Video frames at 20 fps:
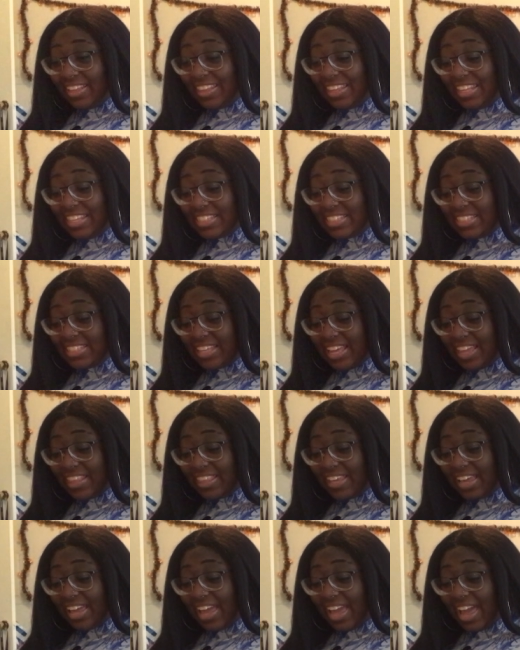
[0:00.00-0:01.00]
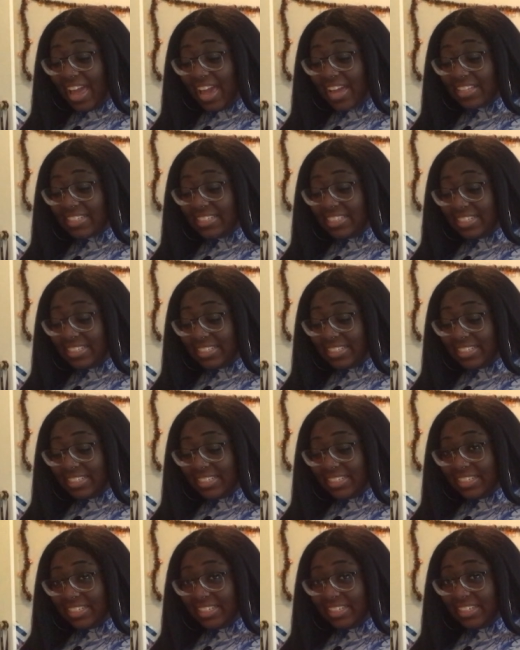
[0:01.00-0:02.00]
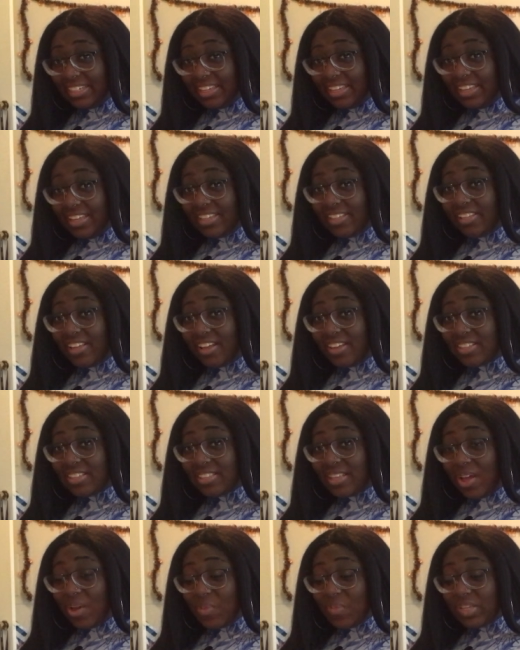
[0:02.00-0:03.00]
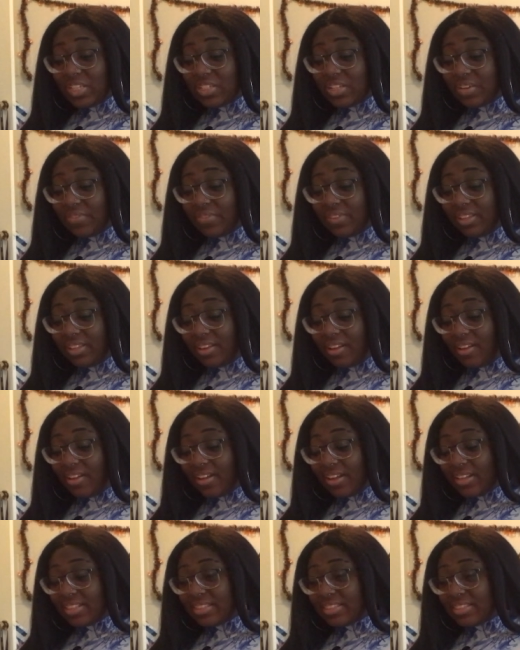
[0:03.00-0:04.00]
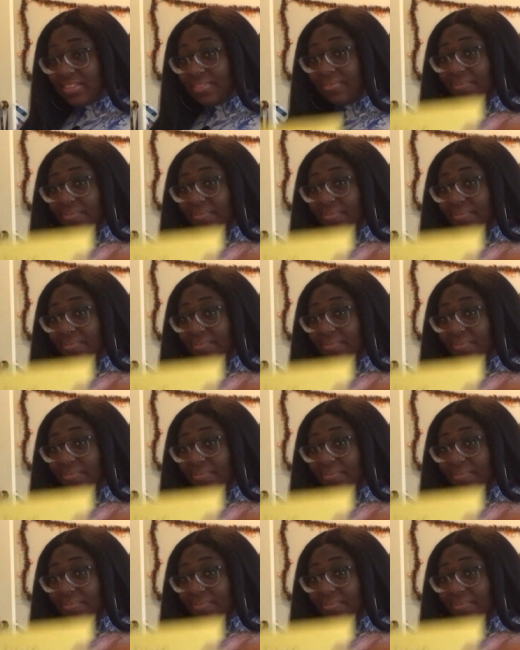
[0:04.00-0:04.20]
This is how they acted. Y'all saw me shuffle the cards.